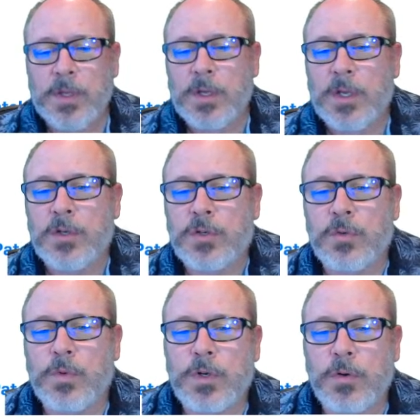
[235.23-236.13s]
it should
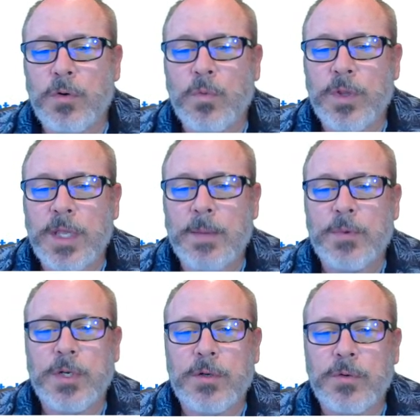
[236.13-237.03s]
return with that
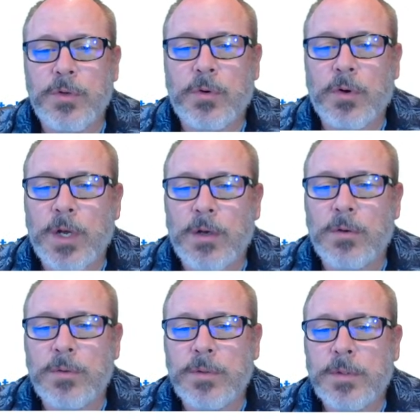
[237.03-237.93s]
particular
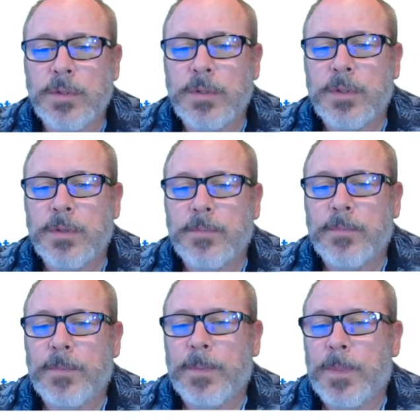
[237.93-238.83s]
URL.
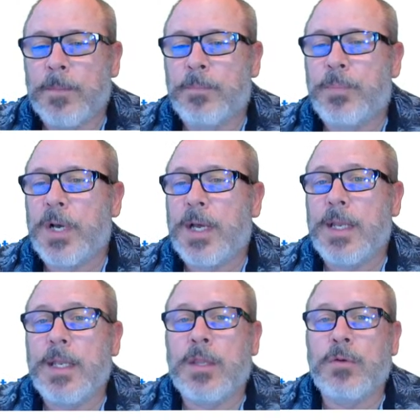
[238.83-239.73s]

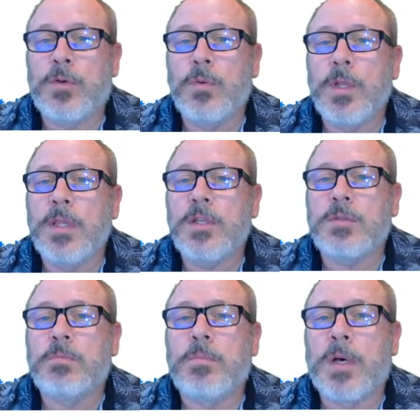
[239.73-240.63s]
But they're doing this
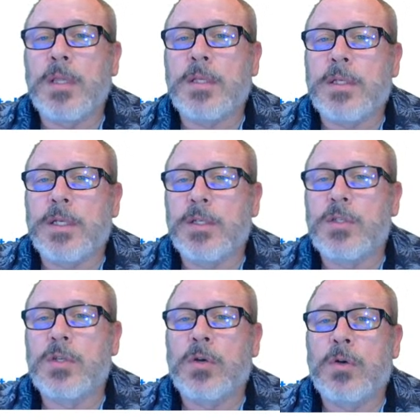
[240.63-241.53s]
monthly,
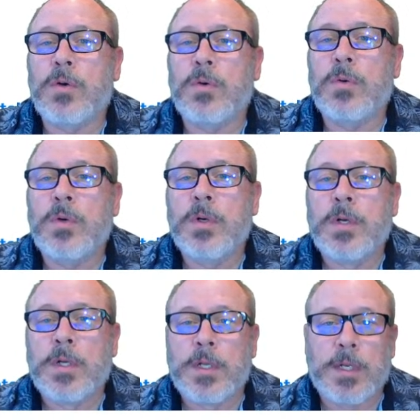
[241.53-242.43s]
so
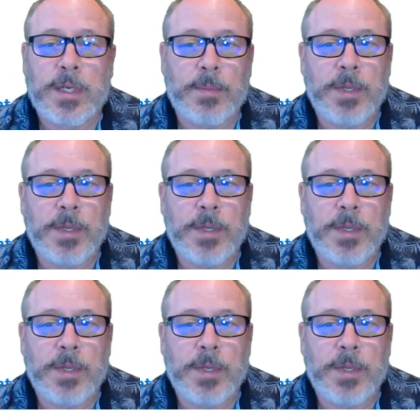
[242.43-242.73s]
let me